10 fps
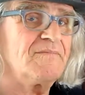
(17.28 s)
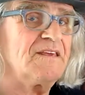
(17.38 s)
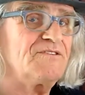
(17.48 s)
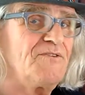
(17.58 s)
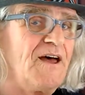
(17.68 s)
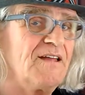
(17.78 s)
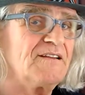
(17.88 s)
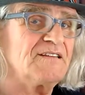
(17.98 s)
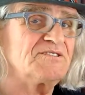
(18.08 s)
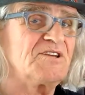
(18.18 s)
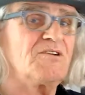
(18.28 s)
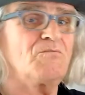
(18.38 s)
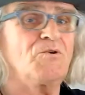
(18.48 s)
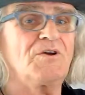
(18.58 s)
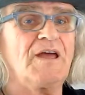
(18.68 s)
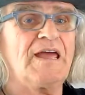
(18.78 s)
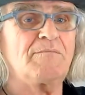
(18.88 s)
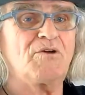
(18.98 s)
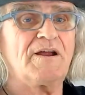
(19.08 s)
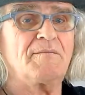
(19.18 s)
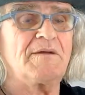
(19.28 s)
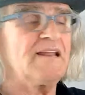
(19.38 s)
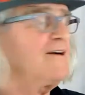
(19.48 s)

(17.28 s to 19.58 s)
These father and son were Abraham and